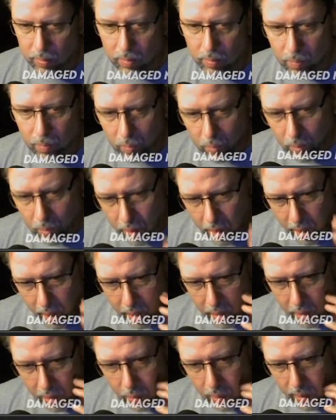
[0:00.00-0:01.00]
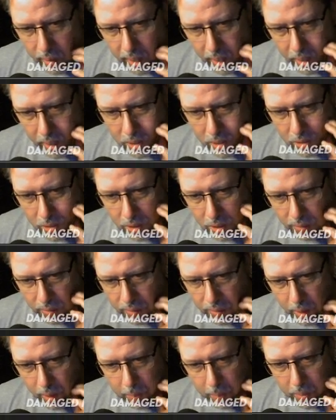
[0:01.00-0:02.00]
Okay, you encase yourself in a
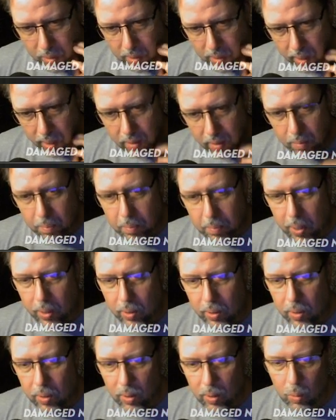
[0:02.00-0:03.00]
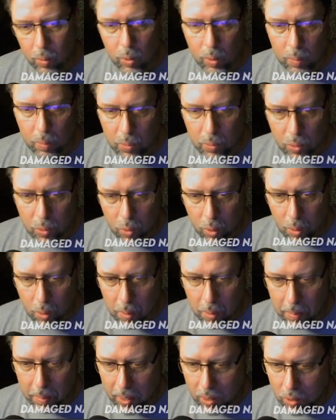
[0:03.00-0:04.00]
protective barrier that will absorb a
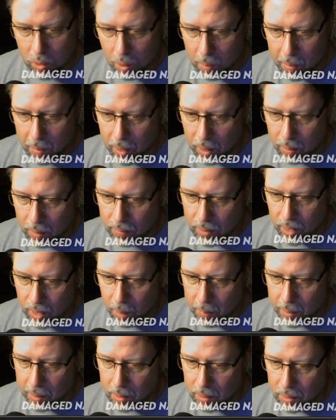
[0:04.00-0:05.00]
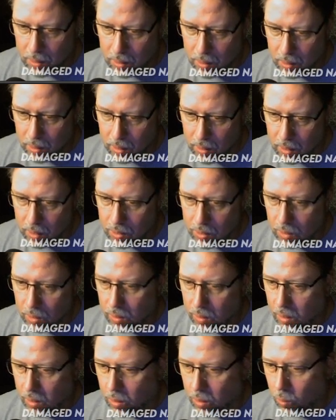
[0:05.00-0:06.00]
moderate amount of damage. Additionally,
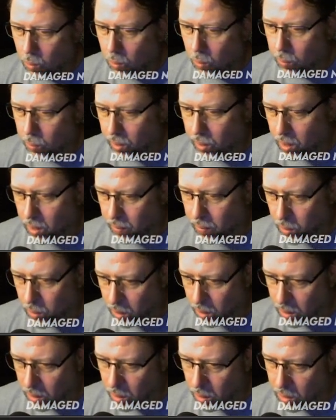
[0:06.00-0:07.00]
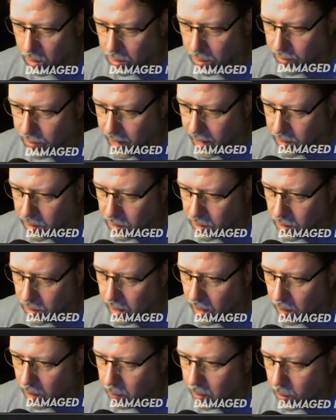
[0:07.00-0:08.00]
you will recover endurance faster and
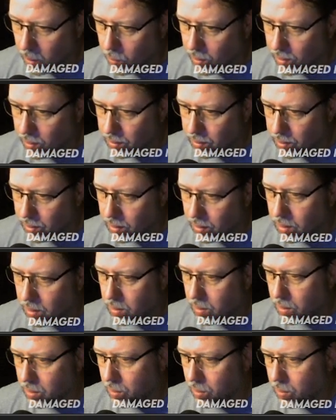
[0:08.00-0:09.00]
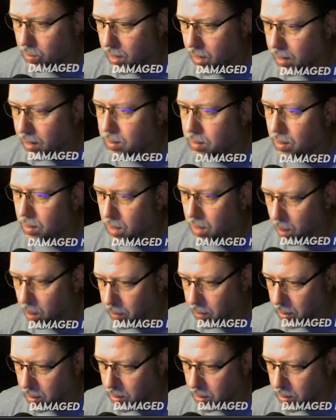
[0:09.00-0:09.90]
be resistant to toxic damage